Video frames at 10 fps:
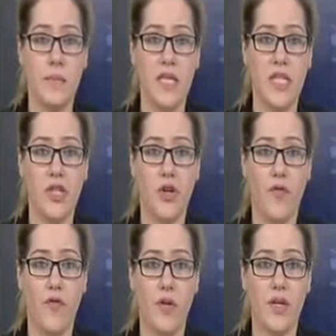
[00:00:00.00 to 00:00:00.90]
Minister
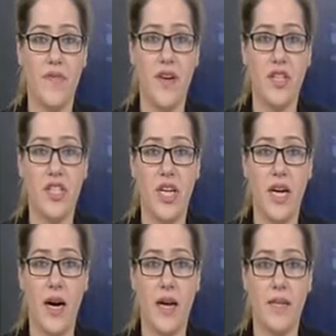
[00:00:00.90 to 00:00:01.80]
of Foreign Affairs
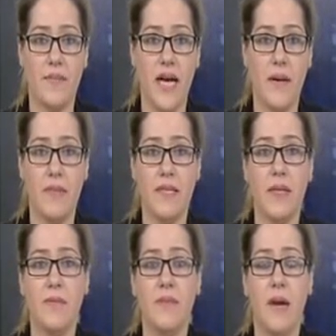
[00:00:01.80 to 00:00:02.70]
Sheikh Khalid bin Ahmed
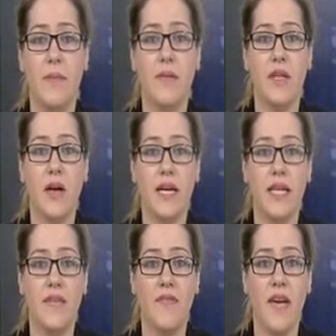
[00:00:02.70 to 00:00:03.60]
bin Mohammed Al
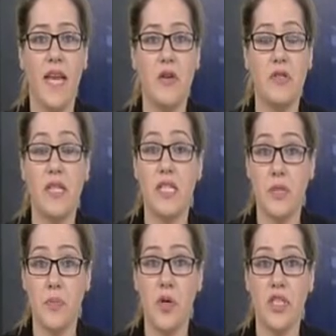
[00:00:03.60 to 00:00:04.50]
Khalifa announced the
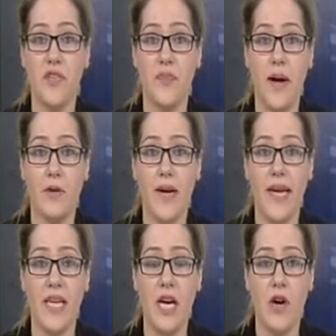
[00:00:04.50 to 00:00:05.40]
support of
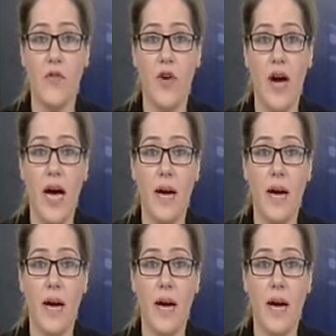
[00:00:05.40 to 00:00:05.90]
Bahrain for